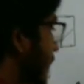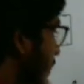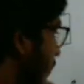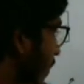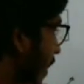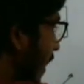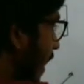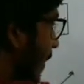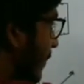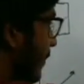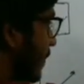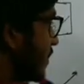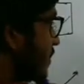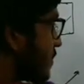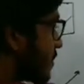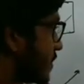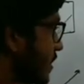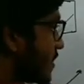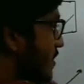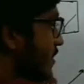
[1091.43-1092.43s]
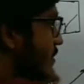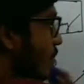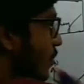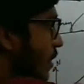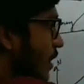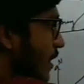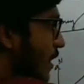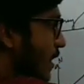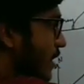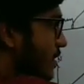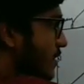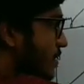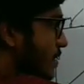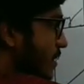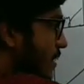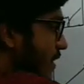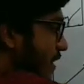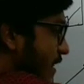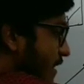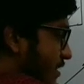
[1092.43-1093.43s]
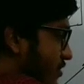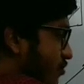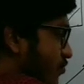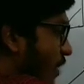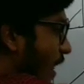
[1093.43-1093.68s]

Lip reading: Then what happens? This nucleus is